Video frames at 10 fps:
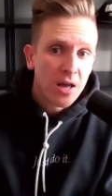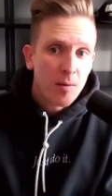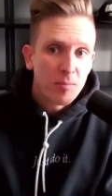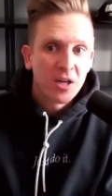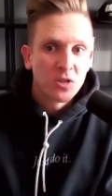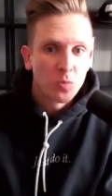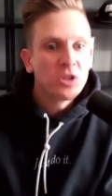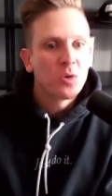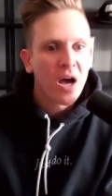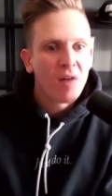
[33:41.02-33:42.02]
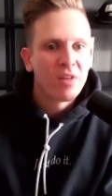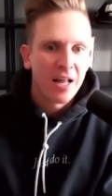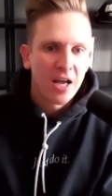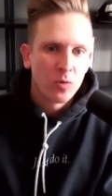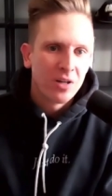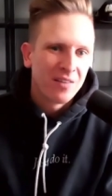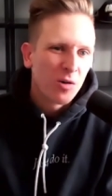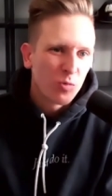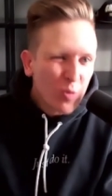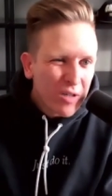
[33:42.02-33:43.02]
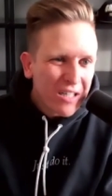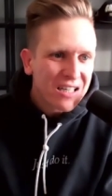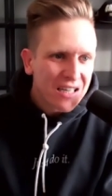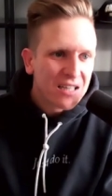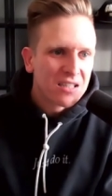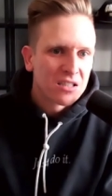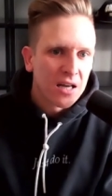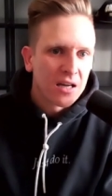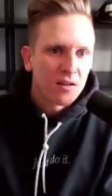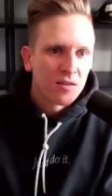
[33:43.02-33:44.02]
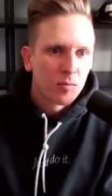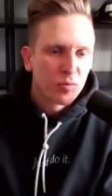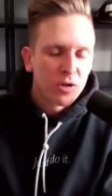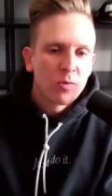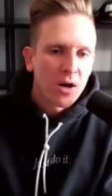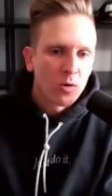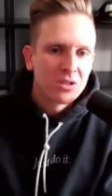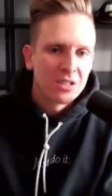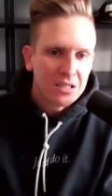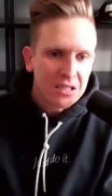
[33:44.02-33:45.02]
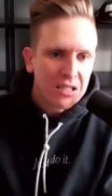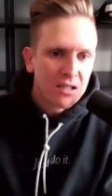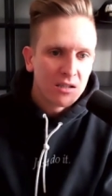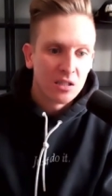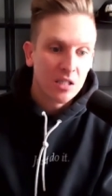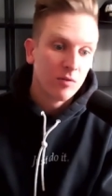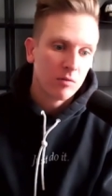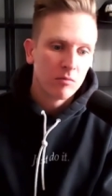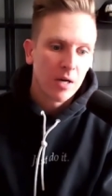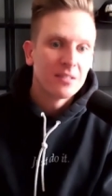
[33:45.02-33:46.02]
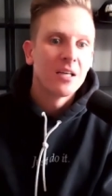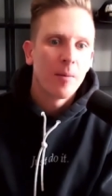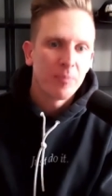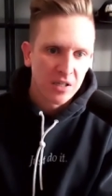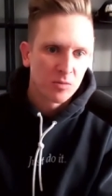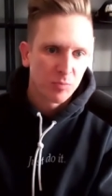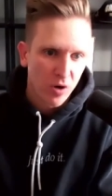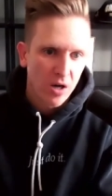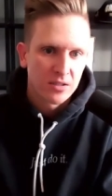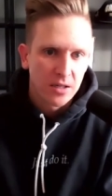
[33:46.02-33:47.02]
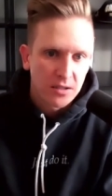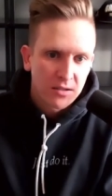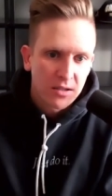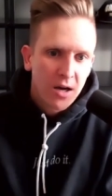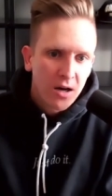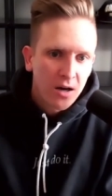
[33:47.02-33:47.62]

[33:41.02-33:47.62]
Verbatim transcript: because once you have that equity that really is like the prerequisite needed to even attempt this process uh,